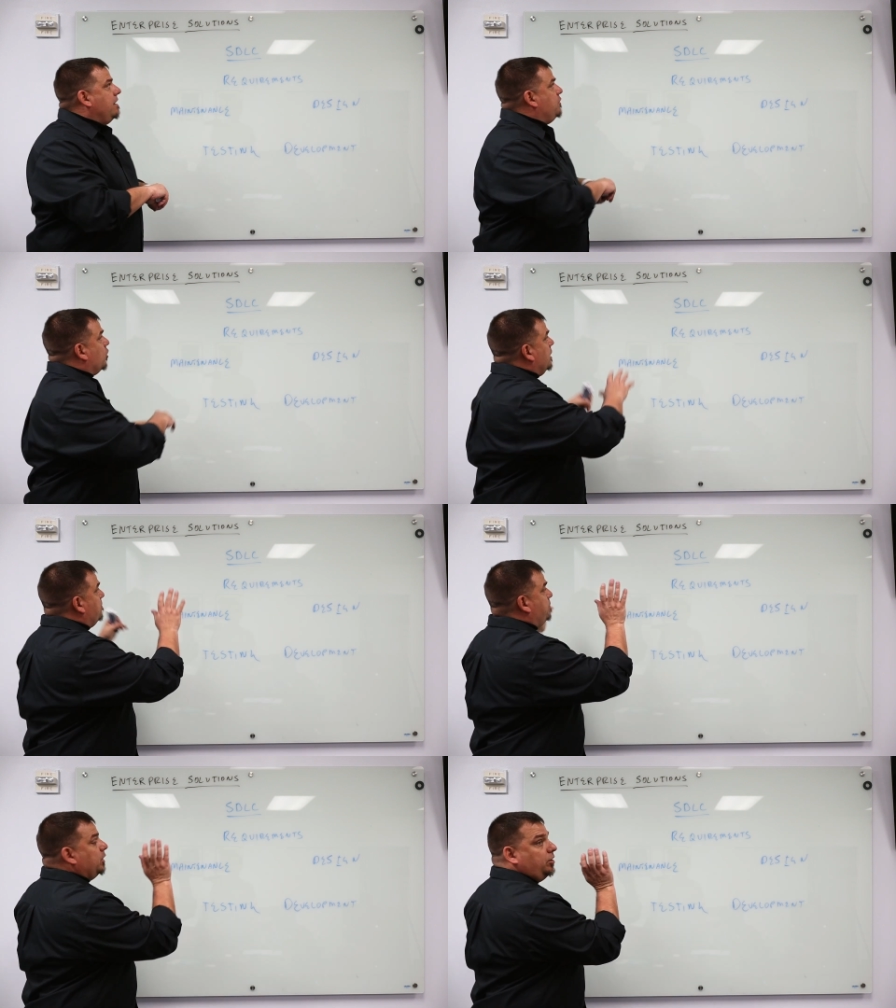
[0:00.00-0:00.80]
If you're going
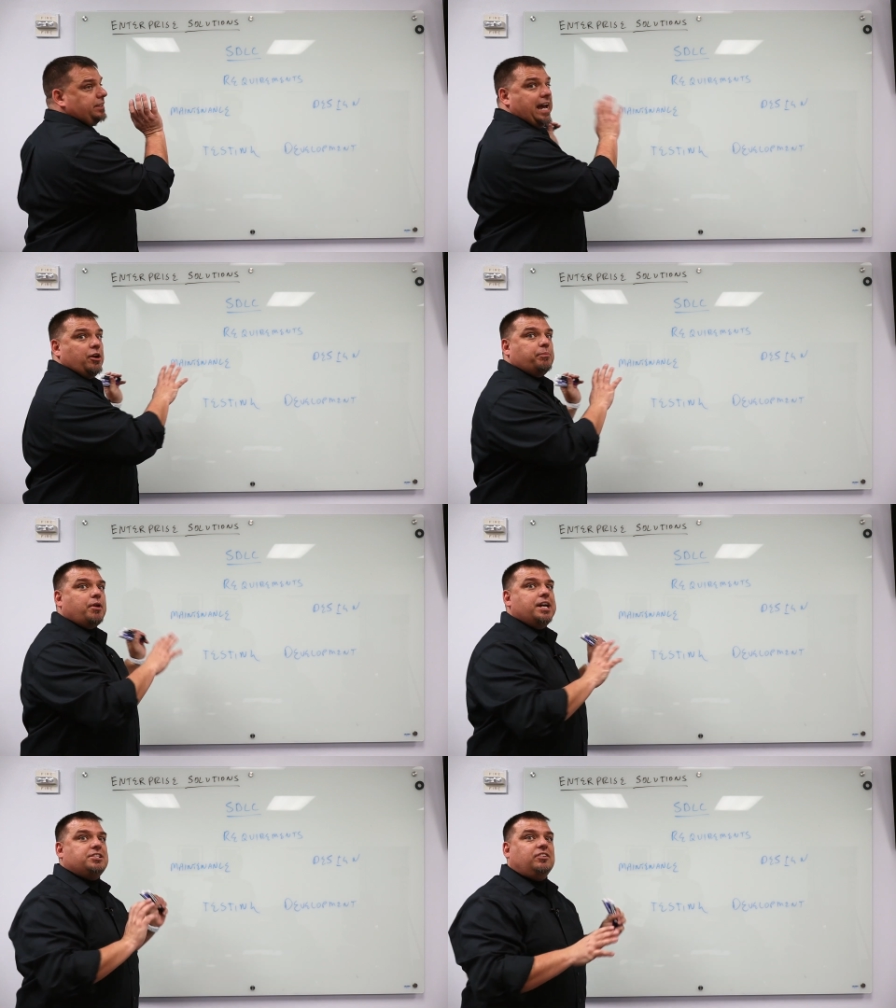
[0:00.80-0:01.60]
to build
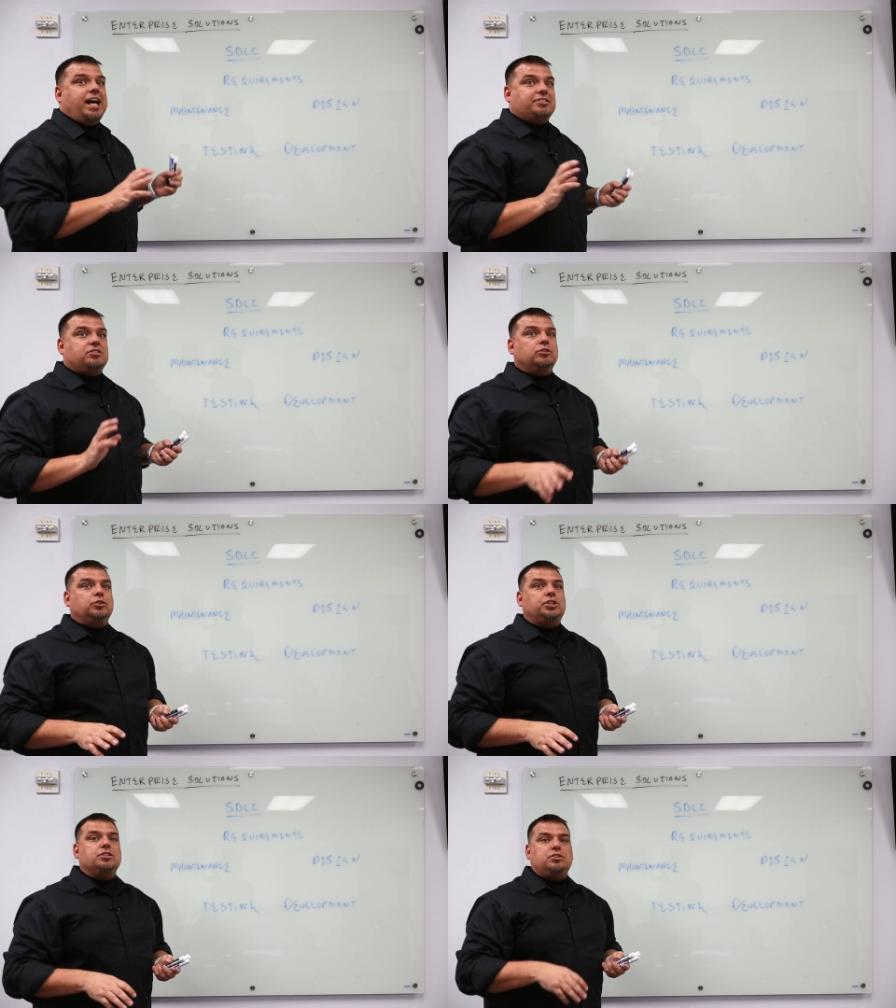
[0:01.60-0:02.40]
enterprise class
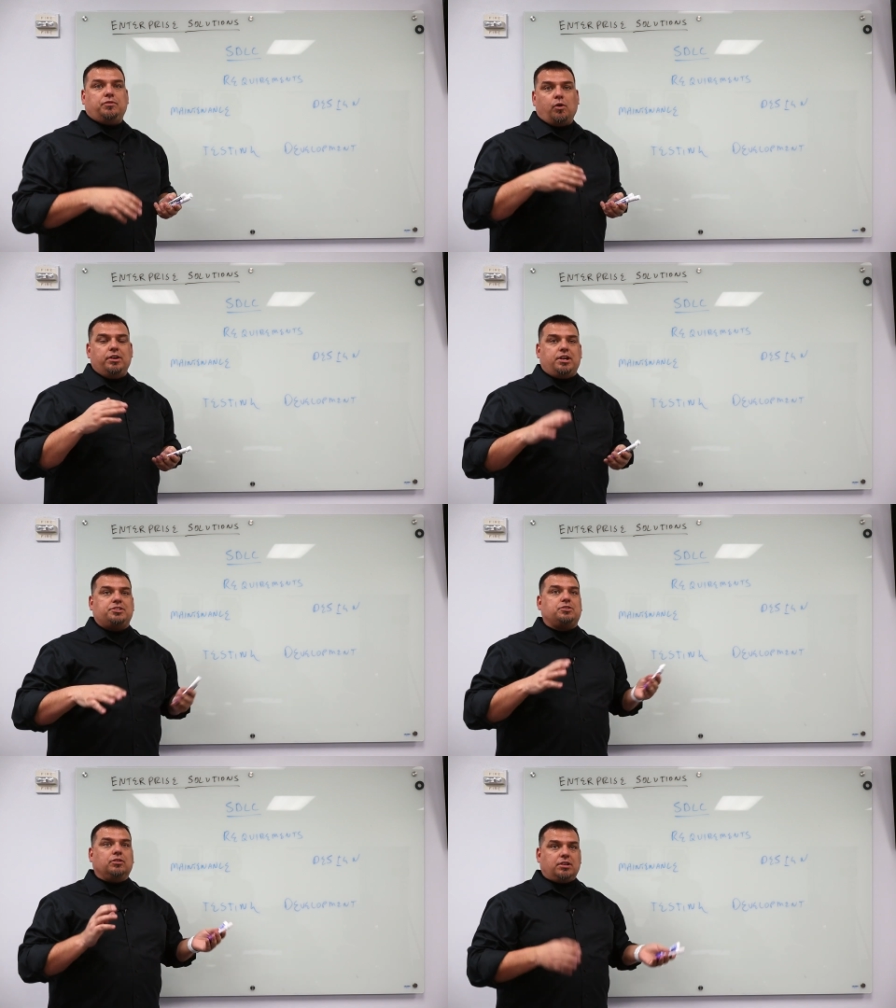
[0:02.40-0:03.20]
solutions for
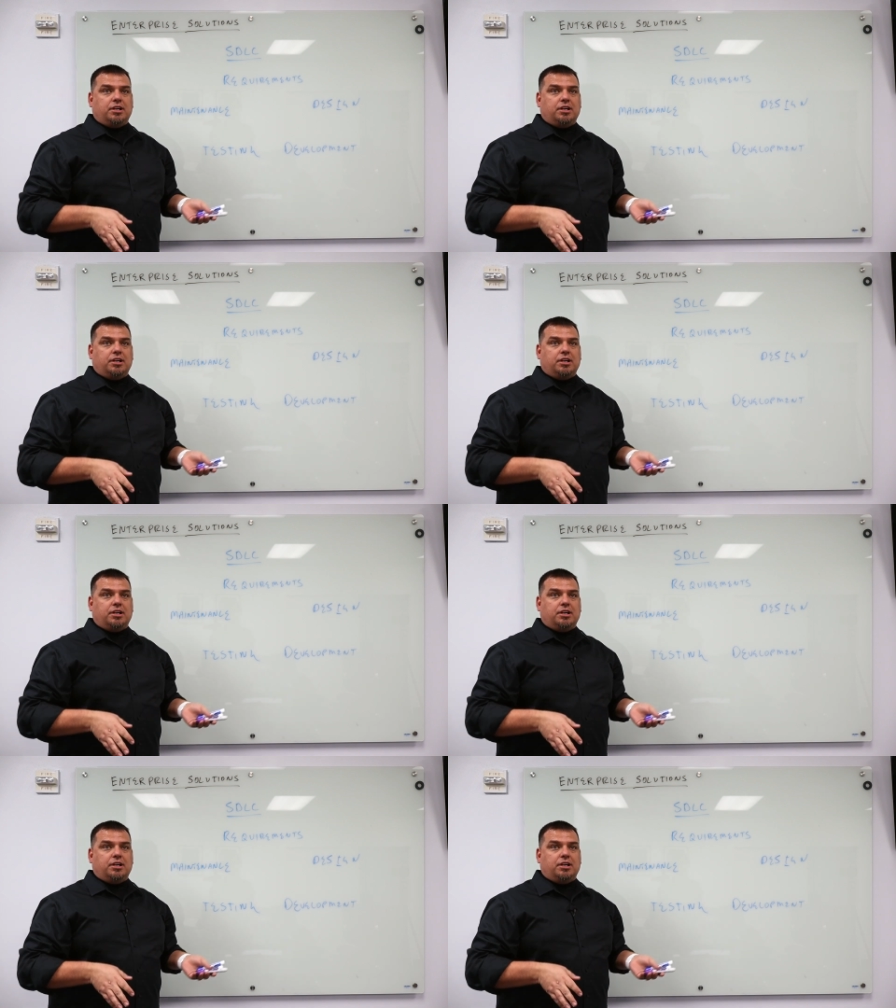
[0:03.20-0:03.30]
industrial